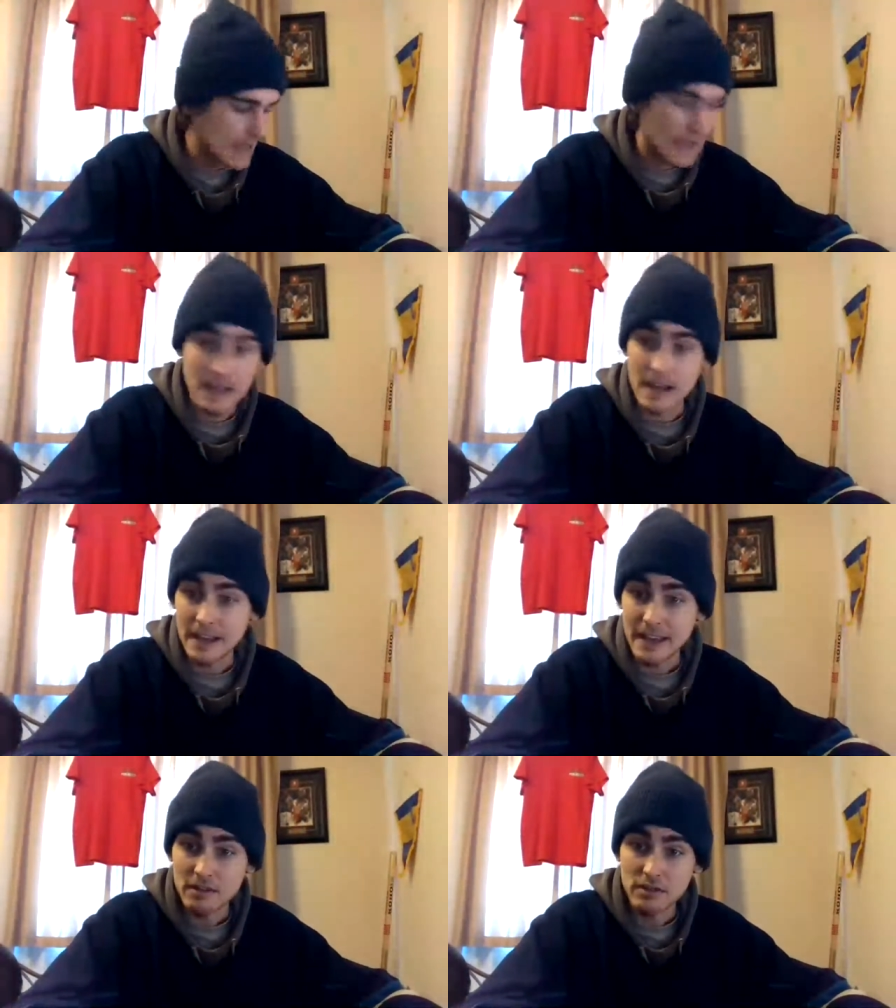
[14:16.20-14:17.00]

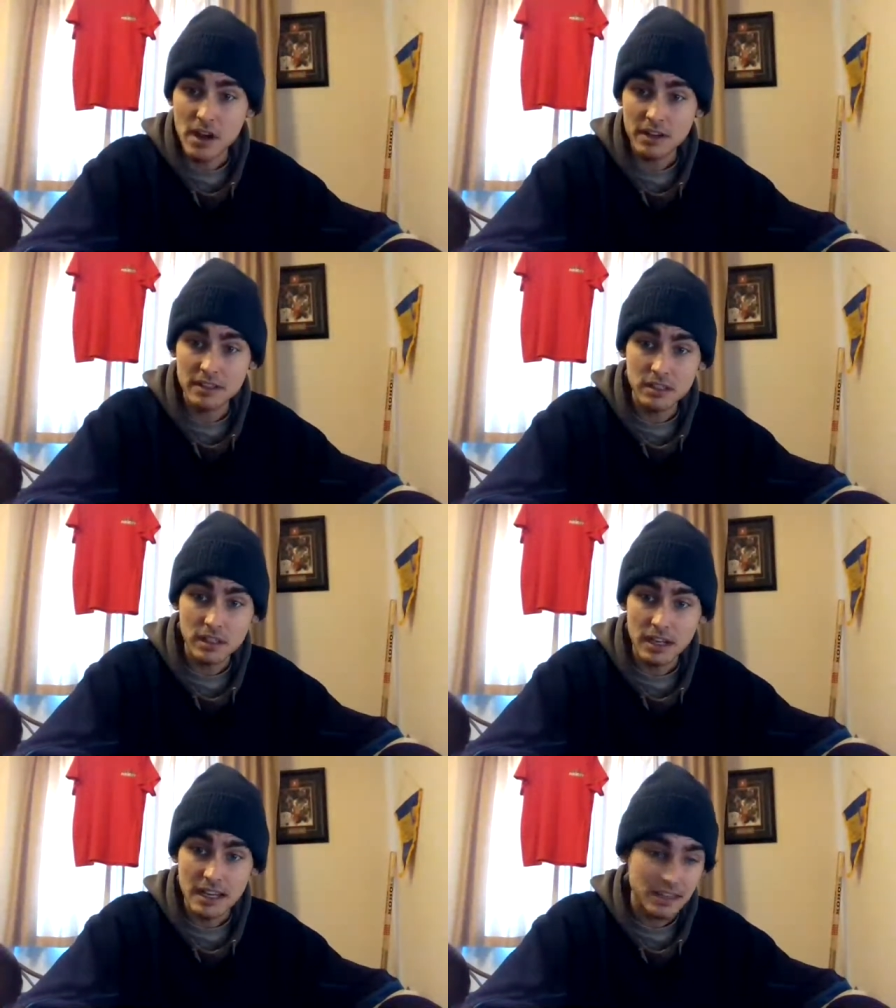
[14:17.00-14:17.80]
Ronnie's
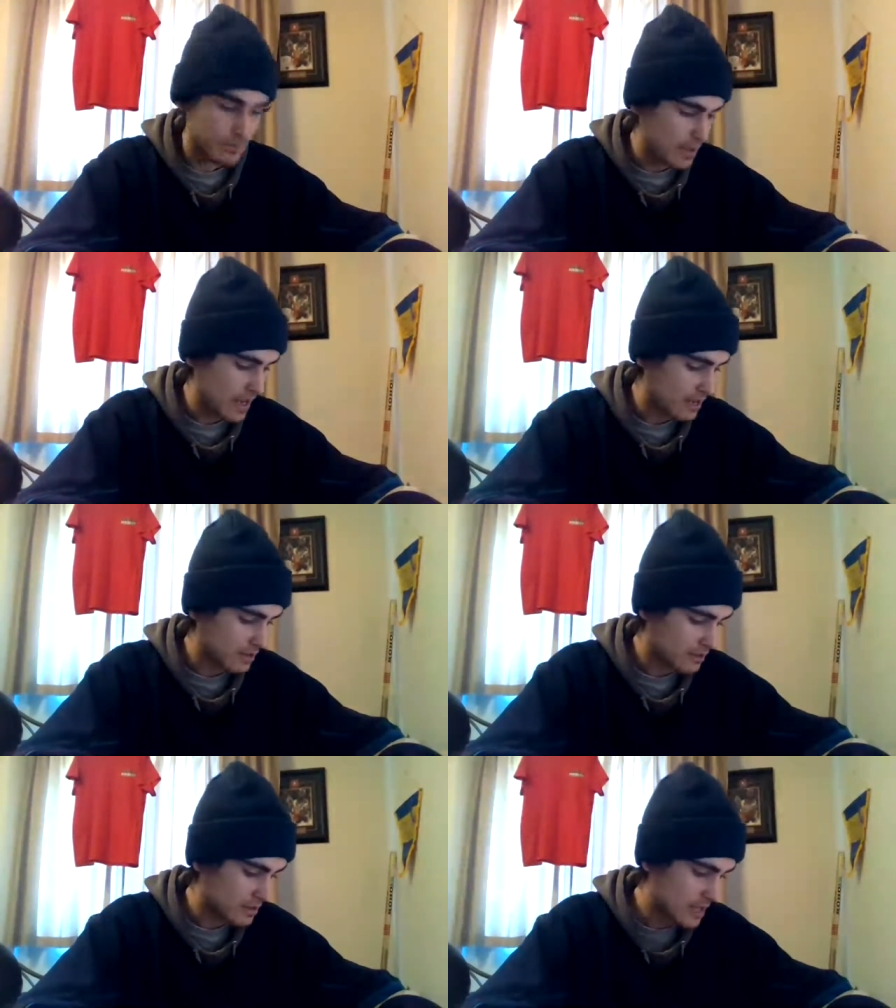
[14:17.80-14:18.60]
looking at the
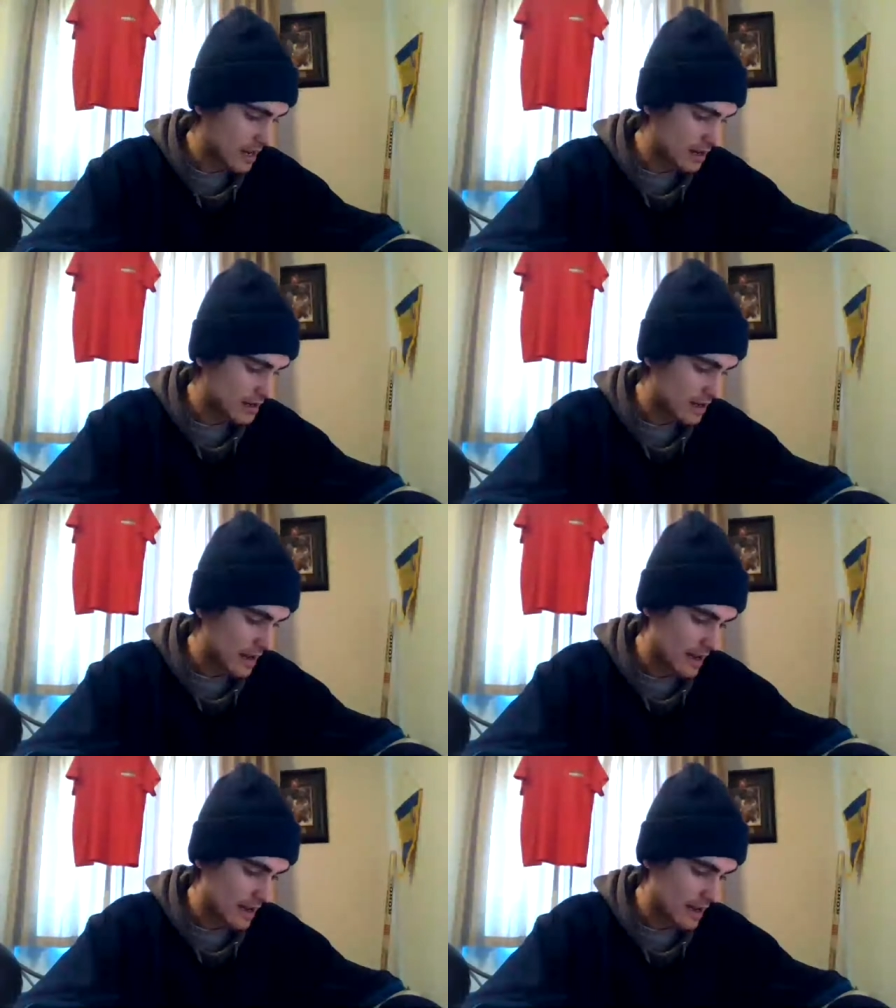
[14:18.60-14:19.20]
Panthers there.